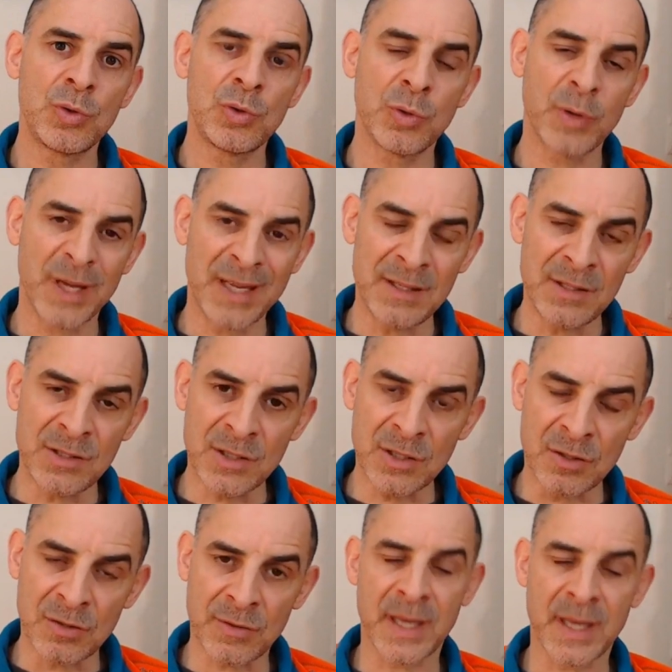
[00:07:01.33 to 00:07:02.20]
to
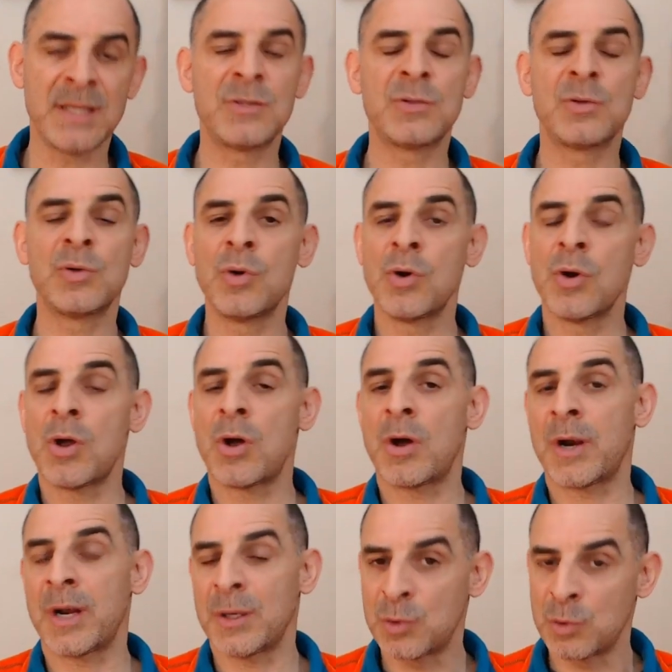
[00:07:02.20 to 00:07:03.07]
integrate, to
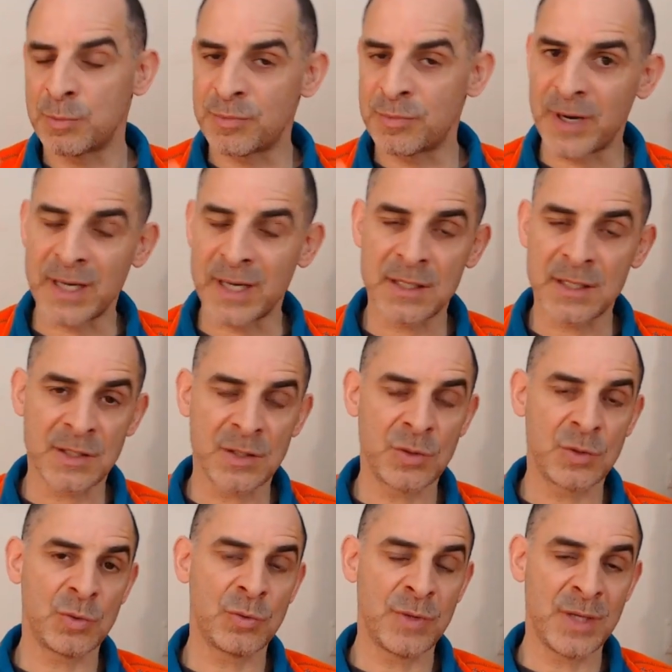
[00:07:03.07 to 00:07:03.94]
learn, to practice,
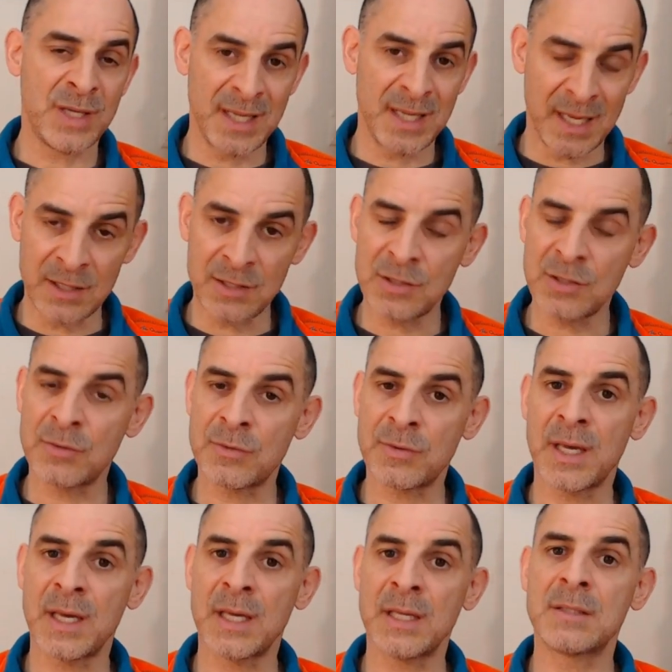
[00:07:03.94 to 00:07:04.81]
and to really
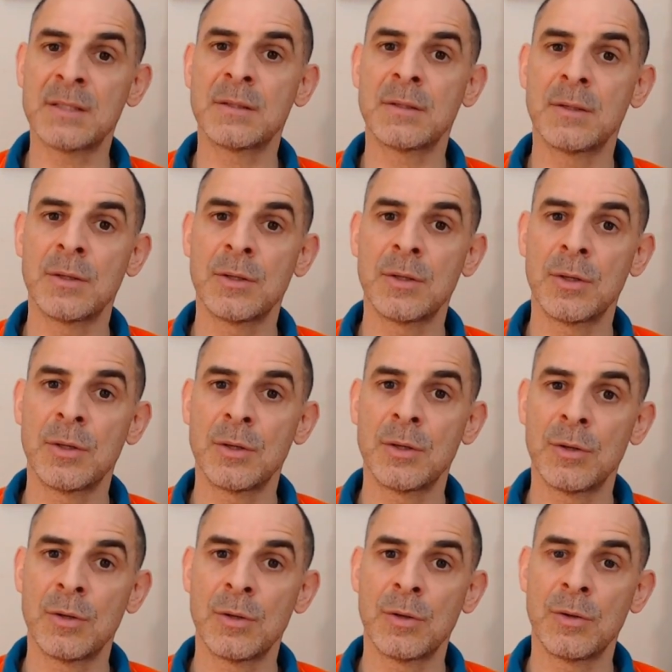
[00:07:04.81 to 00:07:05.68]
integrate
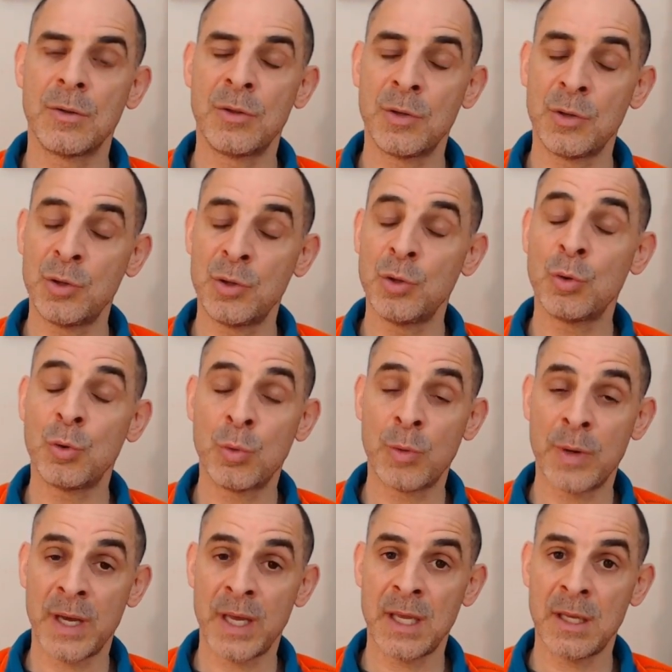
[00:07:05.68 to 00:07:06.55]
the new
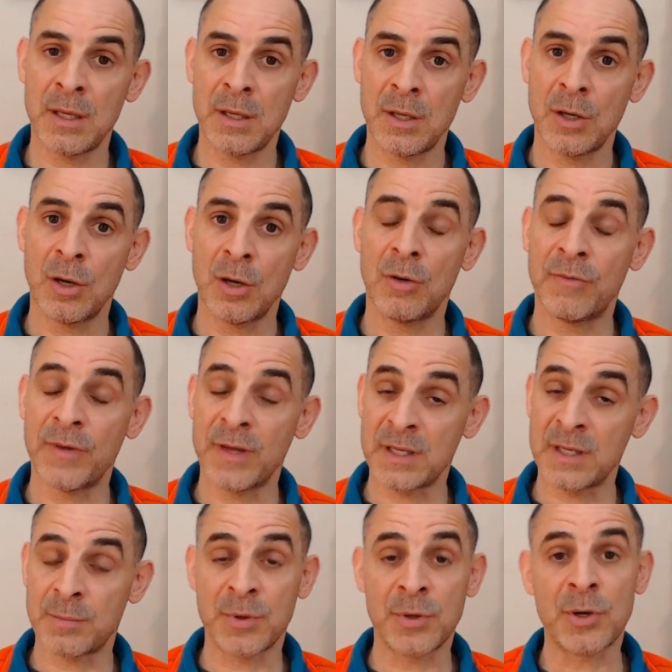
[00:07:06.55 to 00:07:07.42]
way of
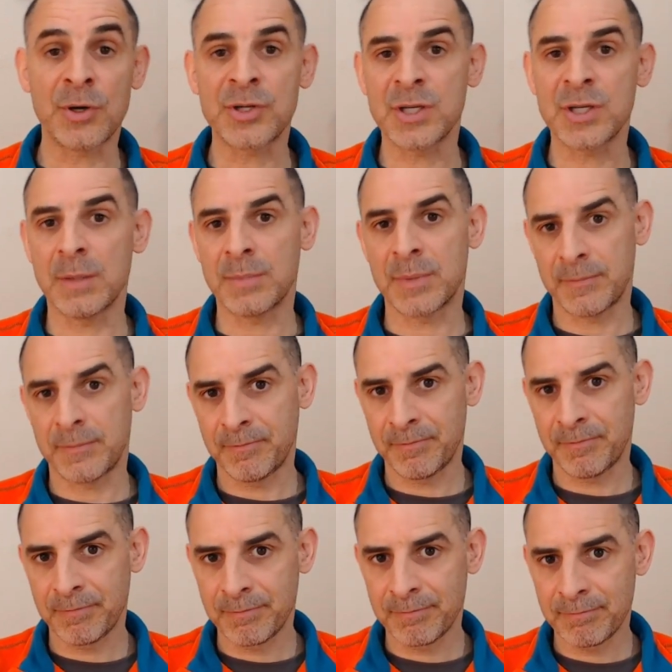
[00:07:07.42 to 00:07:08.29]
entrepreneurship.
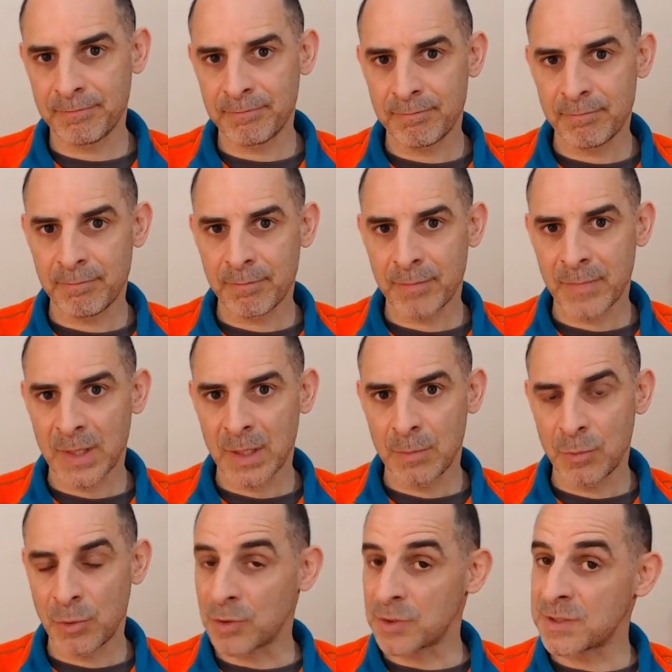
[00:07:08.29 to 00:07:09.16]

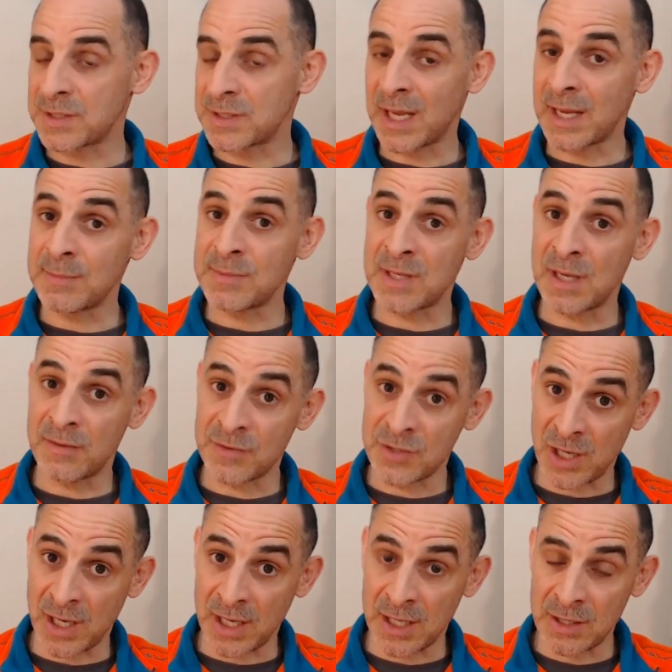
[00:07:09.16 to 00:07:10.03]
Because times have
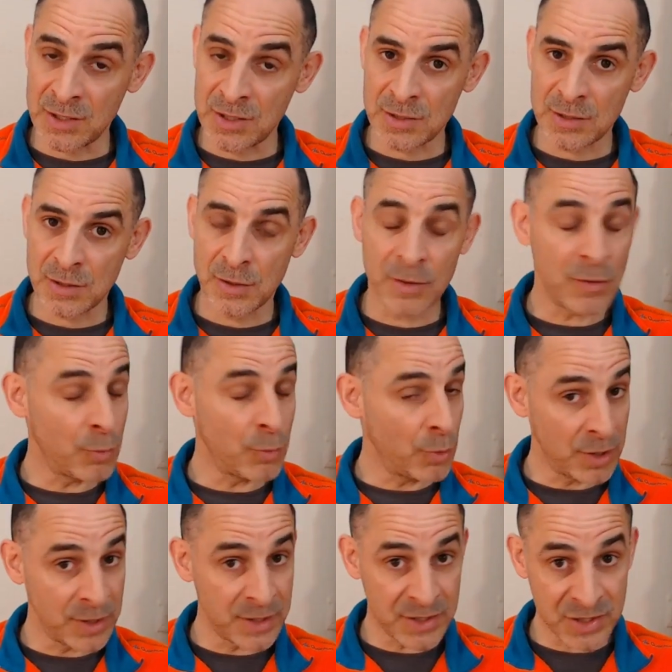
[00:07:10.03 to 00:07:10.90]
changed, the
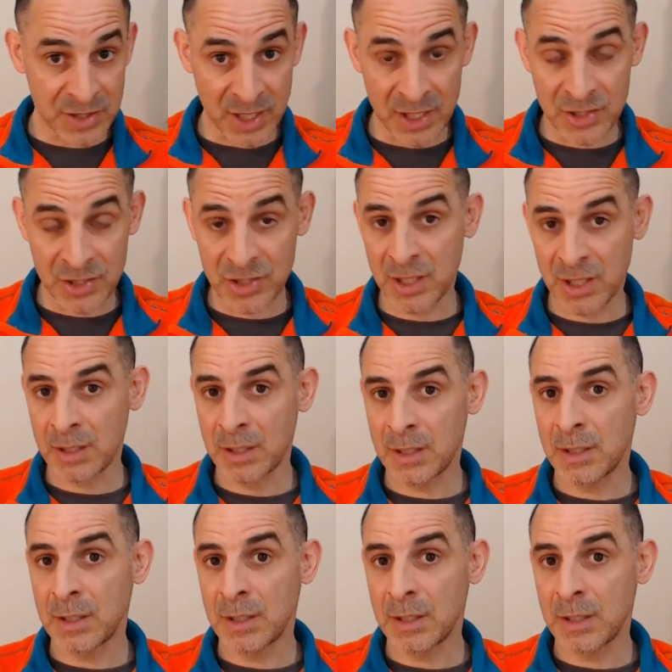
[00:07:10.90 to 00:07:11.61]
world is changing,